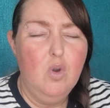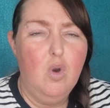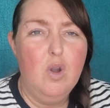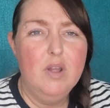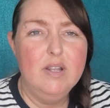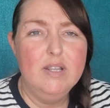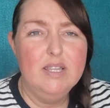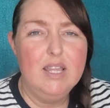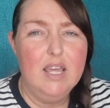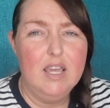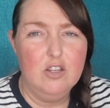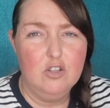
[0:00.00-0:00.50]

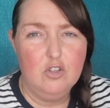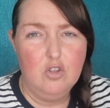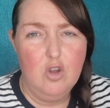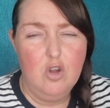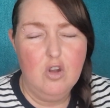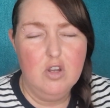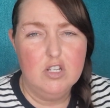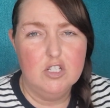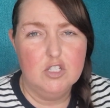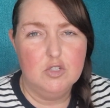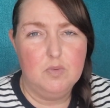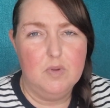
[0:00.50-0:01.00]
on
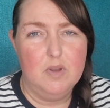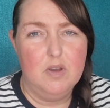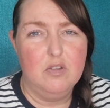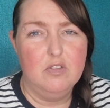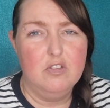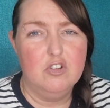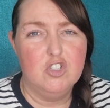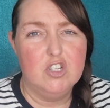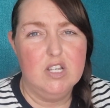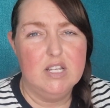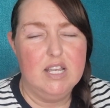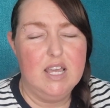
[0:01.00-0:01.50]
TikTok as well,
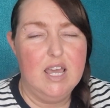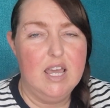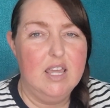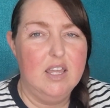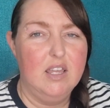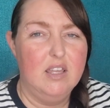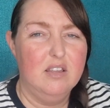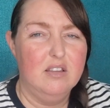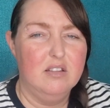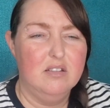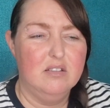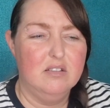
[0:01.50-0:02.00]
there's a
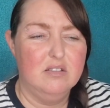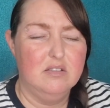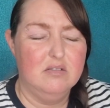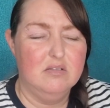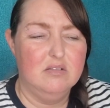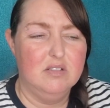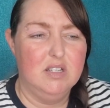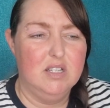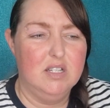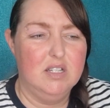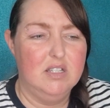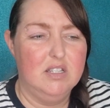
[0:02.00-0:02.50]
guy,
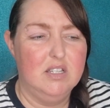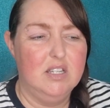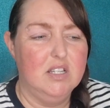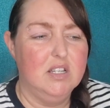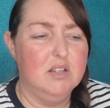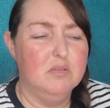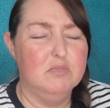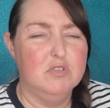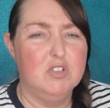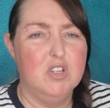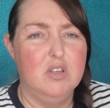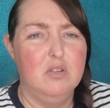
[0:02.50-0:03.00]
and he
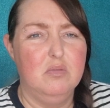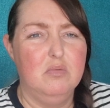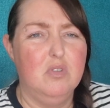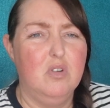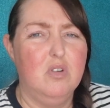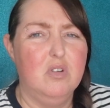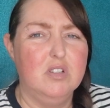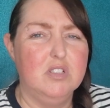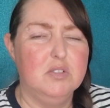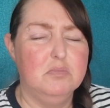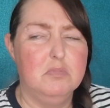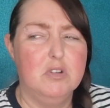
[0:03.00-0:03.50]
comes out with
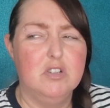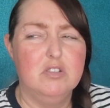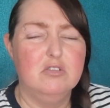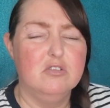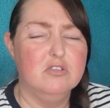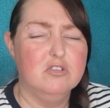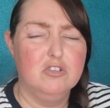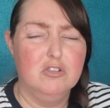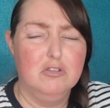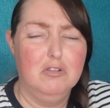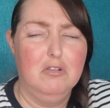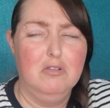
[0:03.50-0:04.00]
all his
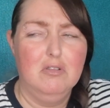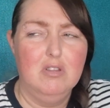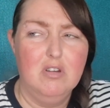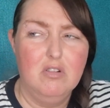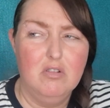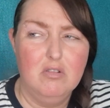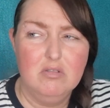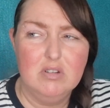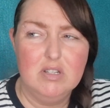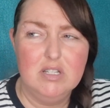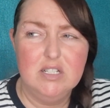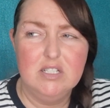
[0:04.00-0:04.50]
muscles and all that
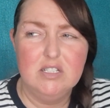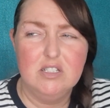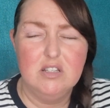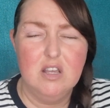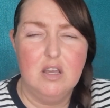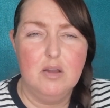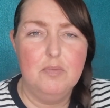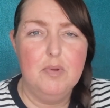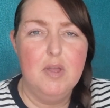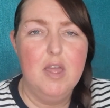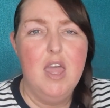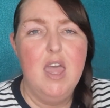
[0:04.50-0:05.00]
all greased
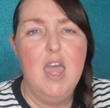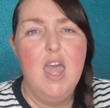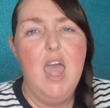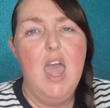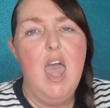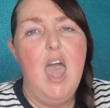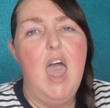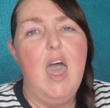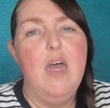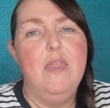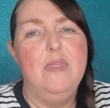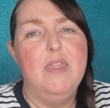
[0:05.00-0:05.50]
up,
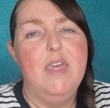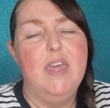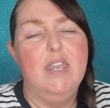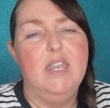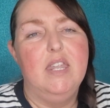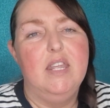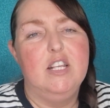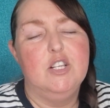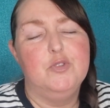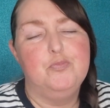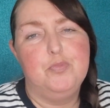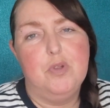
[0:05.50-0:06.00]
and
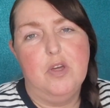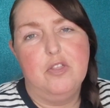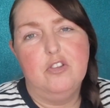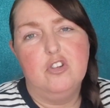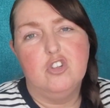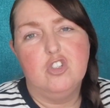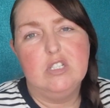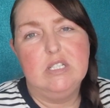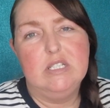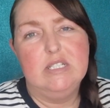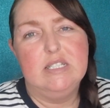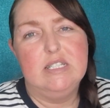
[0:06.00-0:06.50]
then his
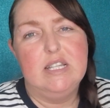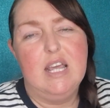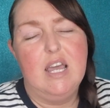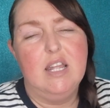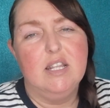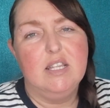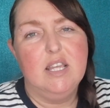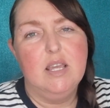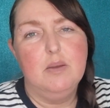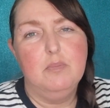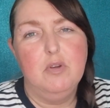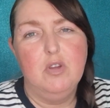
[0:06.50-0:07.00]
brothers and his
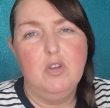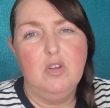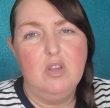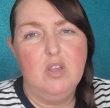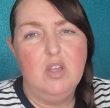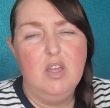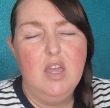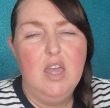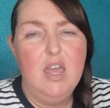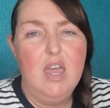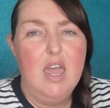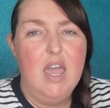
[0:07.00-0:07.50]
dad come out,
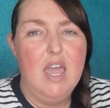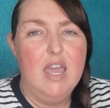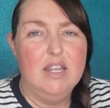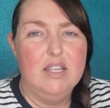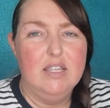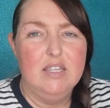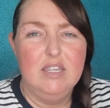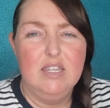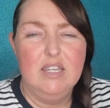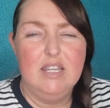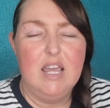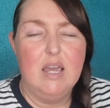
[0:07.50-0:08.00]

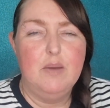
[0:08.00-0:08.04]
and you